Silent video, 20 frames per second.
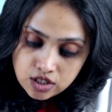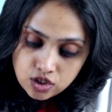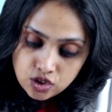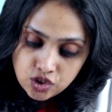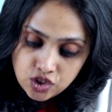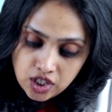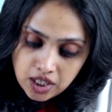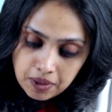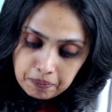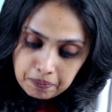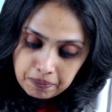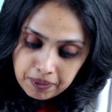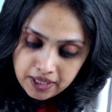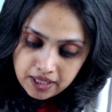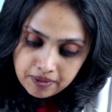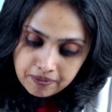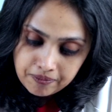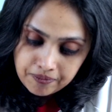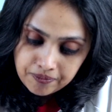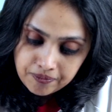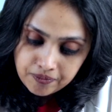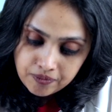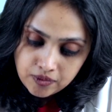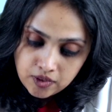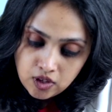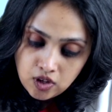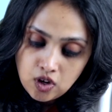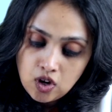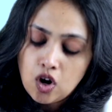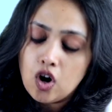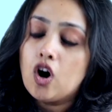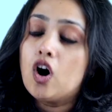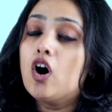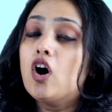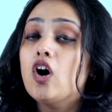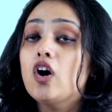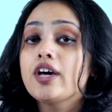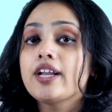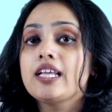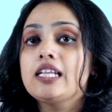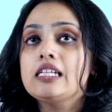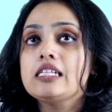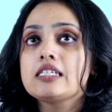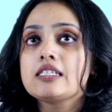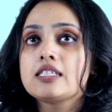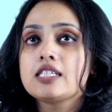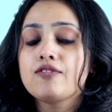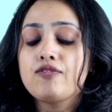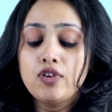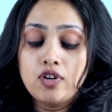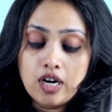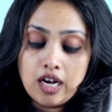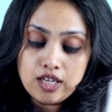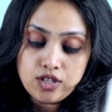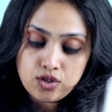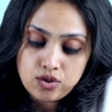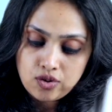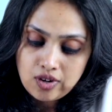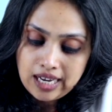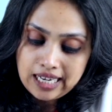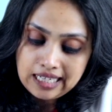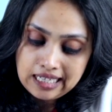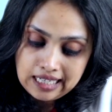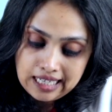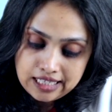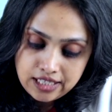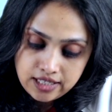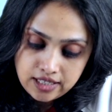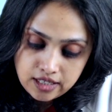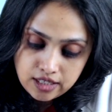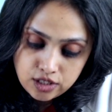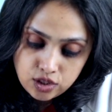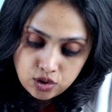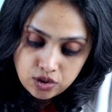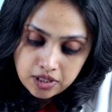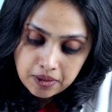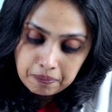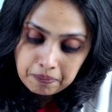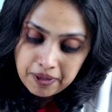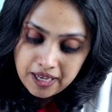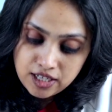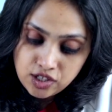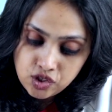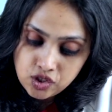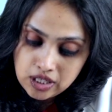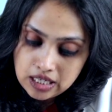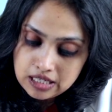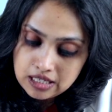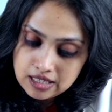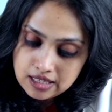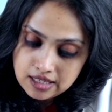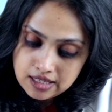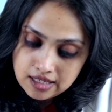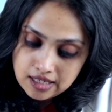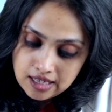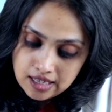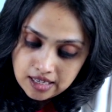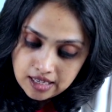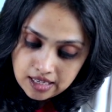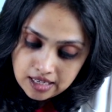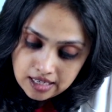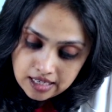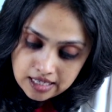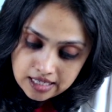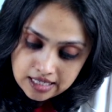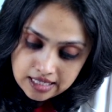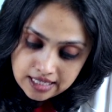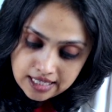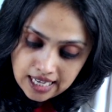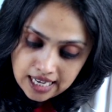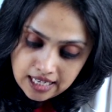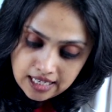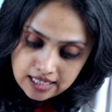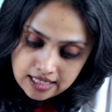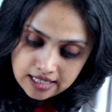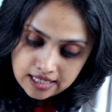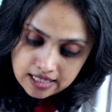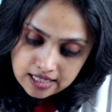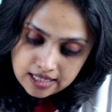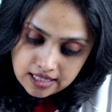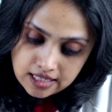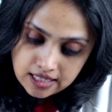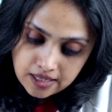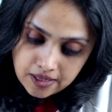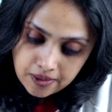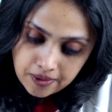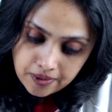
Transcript: GP, or else if you're asked to write letter to the patient's dentist,